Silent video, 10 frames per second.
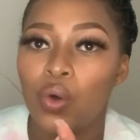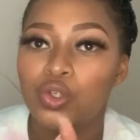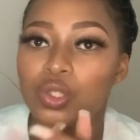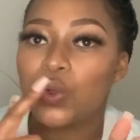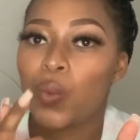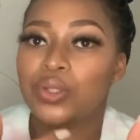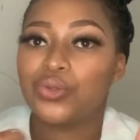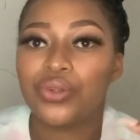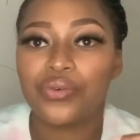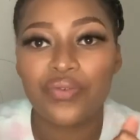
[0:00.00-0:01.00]
You did 1, 2,
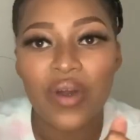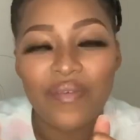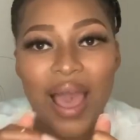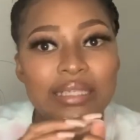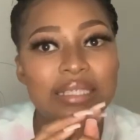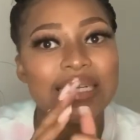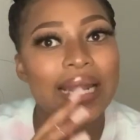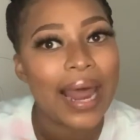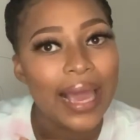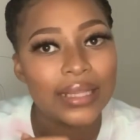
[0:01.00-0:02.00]
3, 4, 5. I didn't
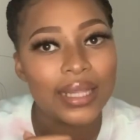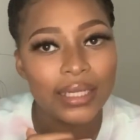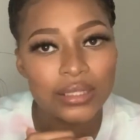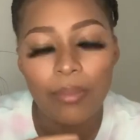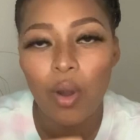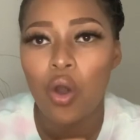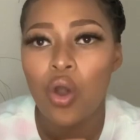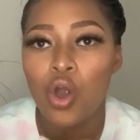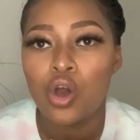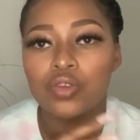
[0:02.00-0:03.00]
like that. Yeah, but
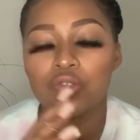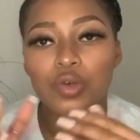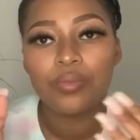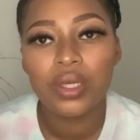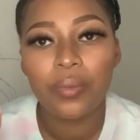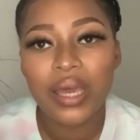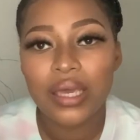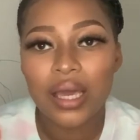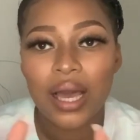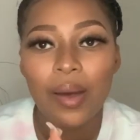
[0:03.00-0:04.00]
so me
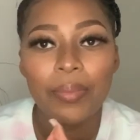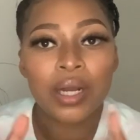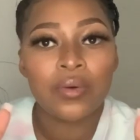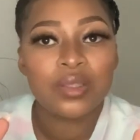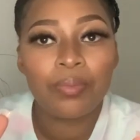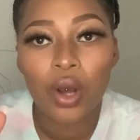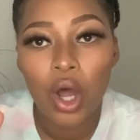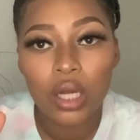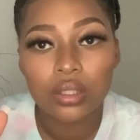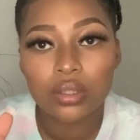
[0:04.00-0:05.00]
waking up and I was
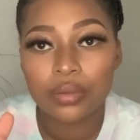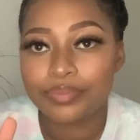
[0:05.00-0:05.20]
blocked.